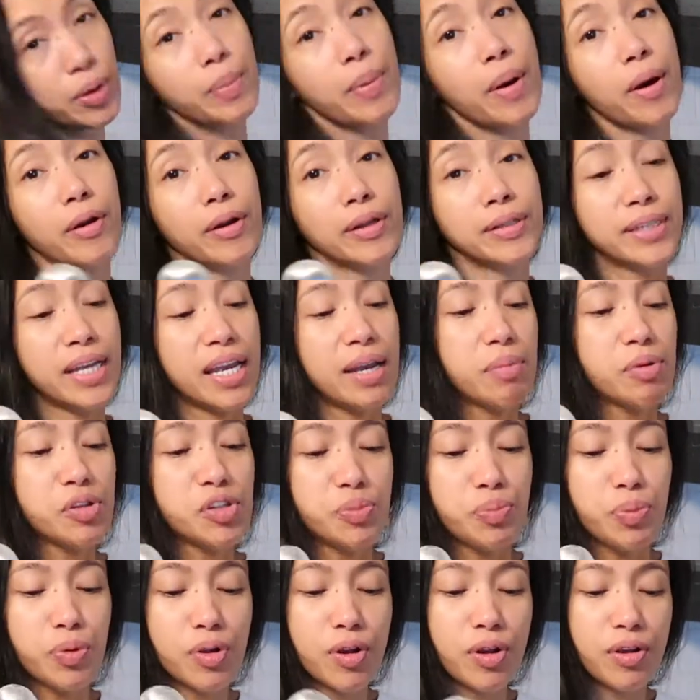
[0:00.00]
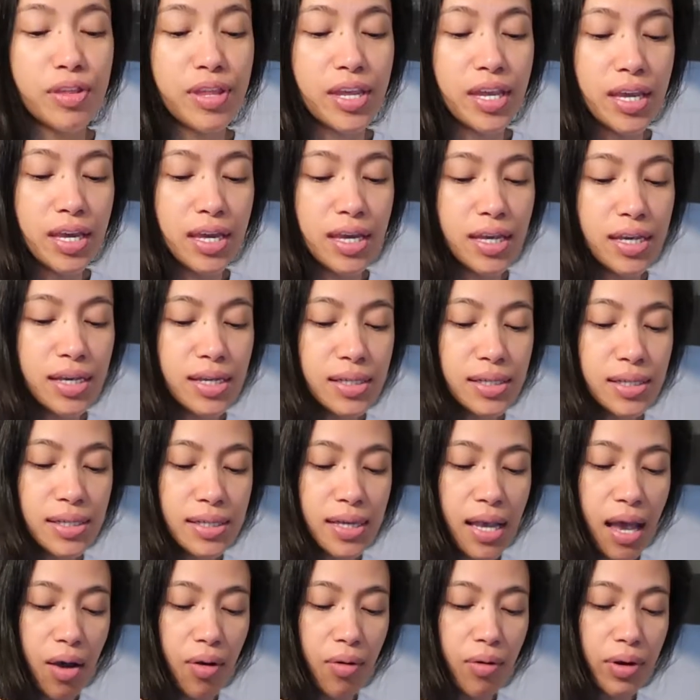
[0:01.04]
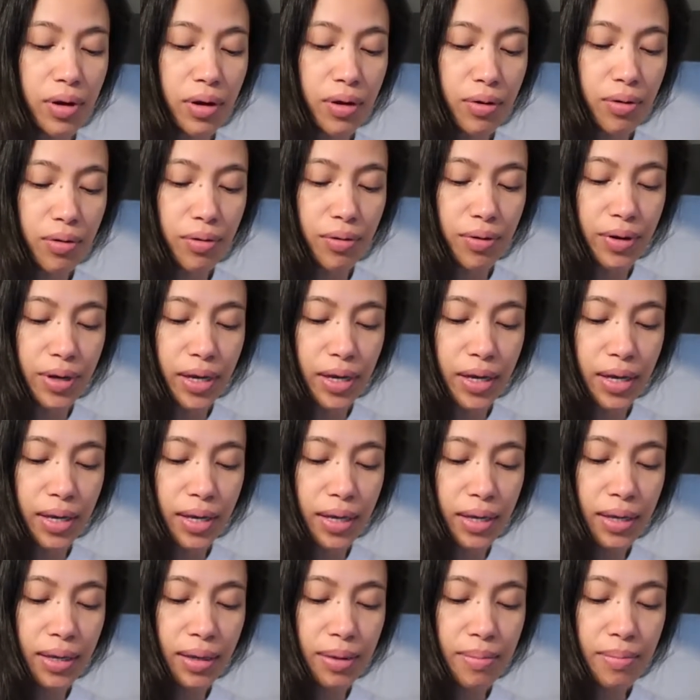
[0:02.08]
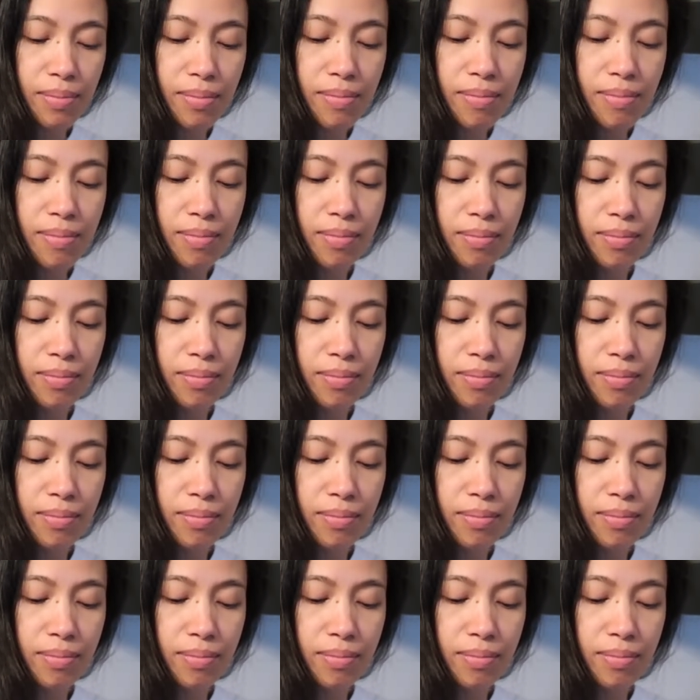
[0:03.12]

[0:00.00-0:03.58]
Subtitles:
about a tablespoon of these sour cream.